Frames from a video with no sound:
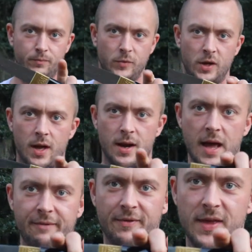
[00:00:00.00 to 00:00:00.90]
You got a
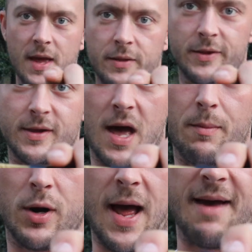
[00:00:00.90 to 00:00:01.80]
knife at the end of the
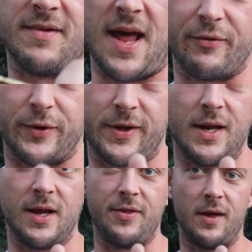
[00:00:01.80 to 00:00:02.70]
scabbard. I've never seen
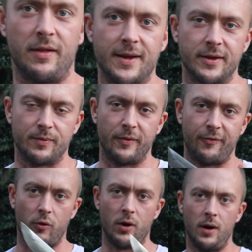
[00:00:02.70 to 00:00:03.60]
anything like this
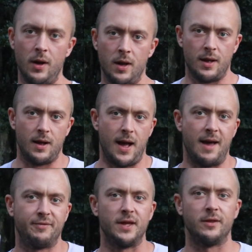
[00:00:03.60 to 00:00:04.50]
before.
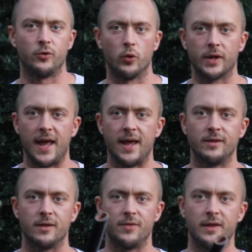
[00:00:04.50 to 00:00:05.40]
I've seen sword
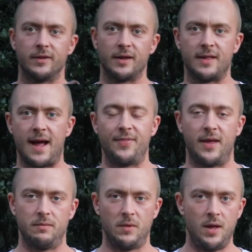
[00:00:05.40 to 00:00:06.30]
canes and things like that
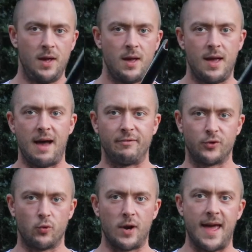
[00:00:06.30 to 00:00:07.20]
that have a
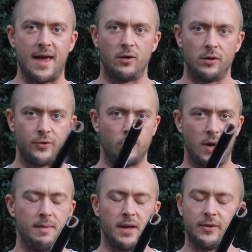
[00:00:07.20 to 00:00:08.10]
sword handle to it.
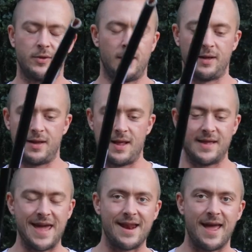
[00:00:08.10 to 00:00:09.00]
I mean, a
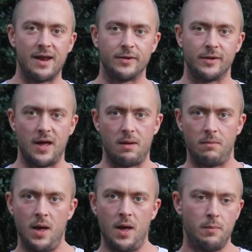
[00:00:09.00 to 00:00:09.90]
cane handle to them.
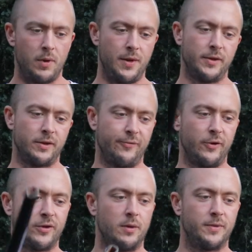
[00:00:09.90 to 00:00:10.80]
But this is the
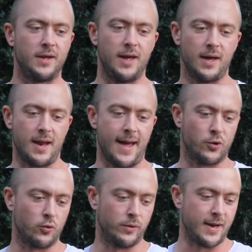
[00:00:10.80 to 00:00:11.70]
first time I'm seeing an
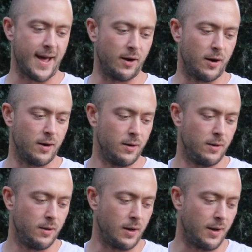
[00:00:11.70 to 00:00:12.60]
actual dagger
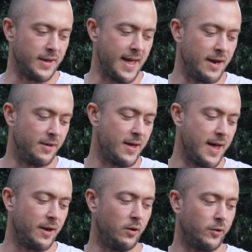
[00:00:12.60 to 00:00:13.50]
on the end of the
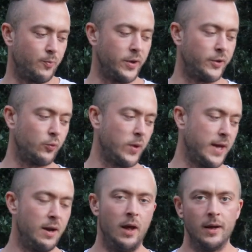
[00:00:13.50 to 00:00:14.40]
handle. It's pretty
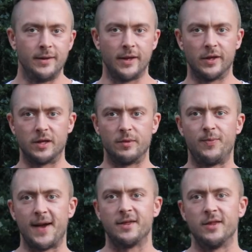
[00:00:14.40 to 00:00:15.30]
sweet. Take a look at some
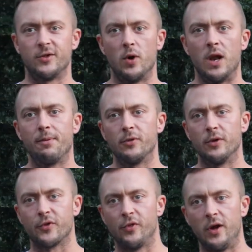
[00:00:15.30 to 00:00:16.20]
specs of this one, up
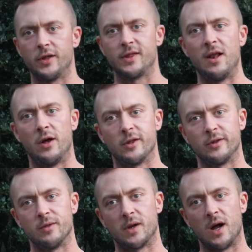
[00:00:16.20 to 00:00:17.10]
close looks, and also
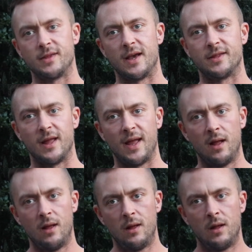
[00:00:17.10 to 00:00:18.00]
some cut testing.
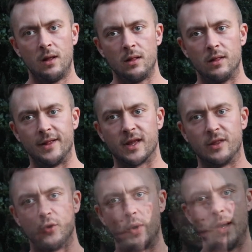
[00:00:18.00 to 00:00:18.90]
Let's
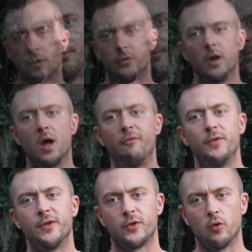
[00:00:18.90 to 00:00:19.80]
get to it. Starting off
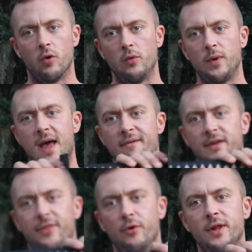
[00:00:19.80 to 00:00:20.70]
with the sword, we have
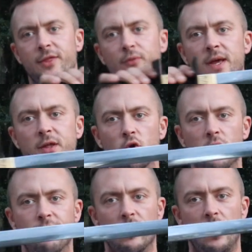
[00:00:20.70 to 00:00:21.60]
a 33-inch
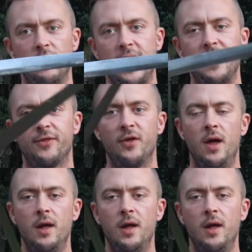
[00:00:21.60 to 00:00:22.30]
overall length.